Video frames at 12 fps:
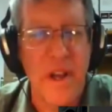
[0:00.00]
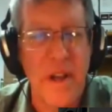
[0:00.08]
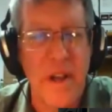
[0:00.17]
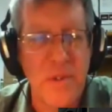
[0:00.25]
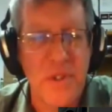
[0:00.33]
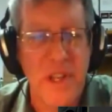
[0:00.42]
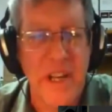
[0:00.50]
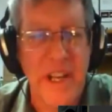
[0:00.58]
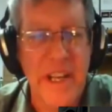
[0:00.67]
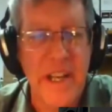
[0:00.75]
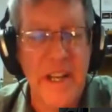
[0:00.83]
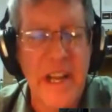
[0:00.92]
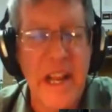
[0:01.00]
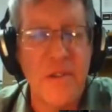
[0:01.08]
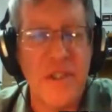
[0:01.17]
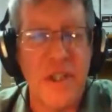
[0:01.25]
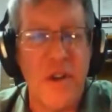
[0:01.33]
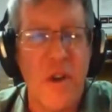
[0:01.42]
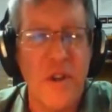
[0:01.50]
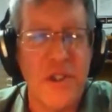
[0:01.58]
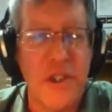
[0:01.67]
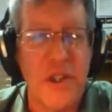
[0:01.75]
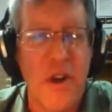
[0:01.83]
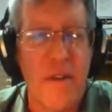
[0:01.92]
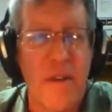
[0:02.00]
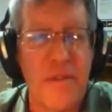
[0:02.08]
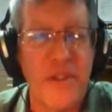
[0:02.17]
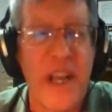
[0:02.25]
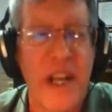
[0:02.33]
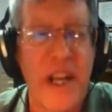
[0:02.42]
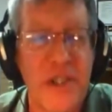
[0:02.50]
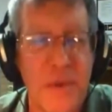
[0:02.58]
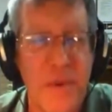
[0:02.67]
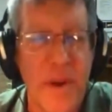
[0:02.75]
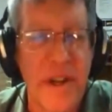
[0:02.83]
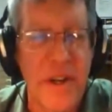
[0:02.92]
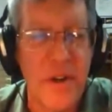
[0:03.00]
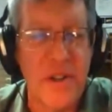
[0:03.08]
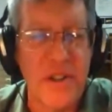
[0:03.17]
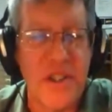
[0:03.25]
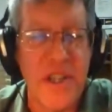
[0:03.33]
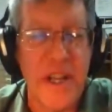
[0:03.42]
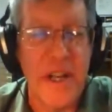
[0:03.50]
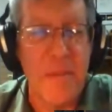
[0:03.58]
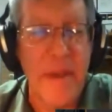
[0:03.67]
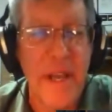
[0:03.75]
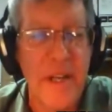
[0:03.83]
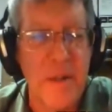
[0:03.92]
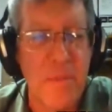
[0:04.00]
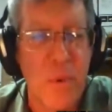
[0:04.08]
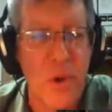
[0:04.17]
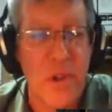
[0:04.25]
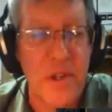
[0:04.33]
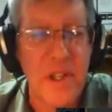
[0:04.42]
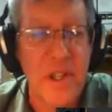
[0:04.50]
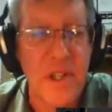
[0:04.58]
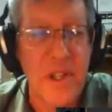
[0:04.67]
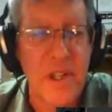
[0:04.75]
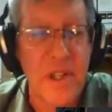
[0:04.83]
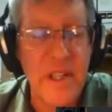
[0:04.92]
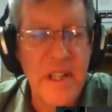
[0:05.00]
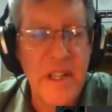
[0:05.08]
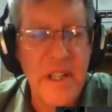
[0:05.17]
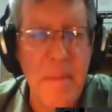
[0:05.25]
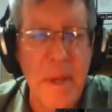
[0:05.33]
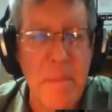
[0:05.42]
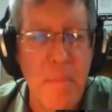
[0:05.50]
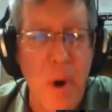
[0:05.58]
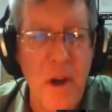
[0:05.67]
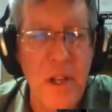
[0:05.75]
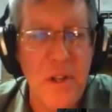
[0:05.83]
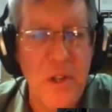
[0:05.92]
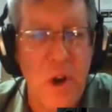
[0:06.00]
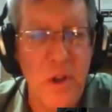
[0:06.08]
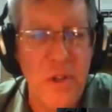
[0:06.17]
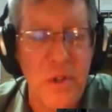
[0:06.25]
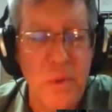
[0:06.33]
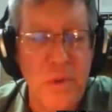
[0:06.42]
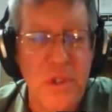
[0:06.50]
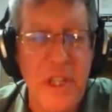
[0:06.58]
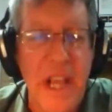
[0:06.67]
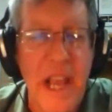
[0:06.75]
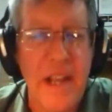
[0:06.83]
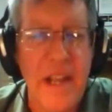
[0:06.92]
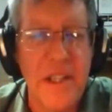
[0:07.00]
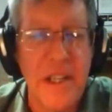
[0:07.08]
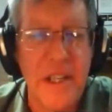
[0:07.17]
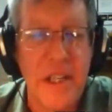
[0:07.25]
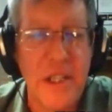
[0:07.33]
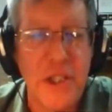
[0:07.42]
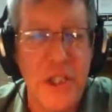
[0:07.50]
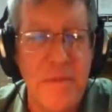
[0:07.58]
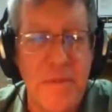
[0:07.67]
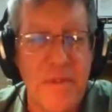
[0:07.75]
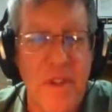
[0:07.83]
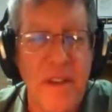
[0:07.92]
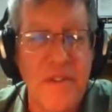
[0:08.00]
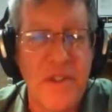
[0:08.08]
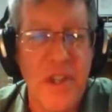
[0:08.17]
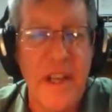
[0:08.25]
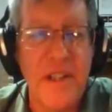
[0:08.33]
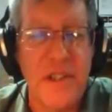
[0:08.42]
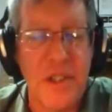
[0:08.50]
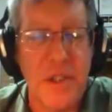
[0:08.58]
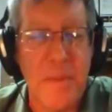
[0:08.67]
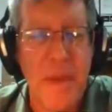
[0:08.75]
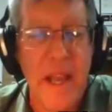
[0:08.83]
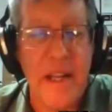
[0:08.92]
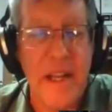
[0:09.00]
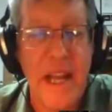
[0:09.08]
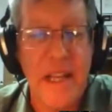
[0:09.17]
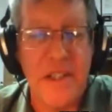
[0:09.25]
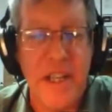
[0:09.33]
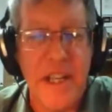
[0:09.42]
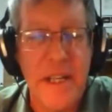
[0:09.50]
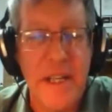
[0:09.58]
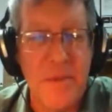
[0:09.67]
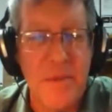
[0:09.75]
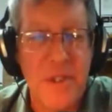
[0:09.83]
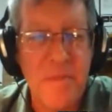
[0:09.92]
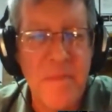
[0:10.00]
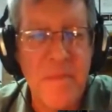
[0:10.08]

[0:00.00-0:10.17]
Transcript: I was at a nanotechnology conference actually right here in the state of Maine in Portland. And I met Bonnie Dalton, who is the acting chief of life sciences back at NASA Ames.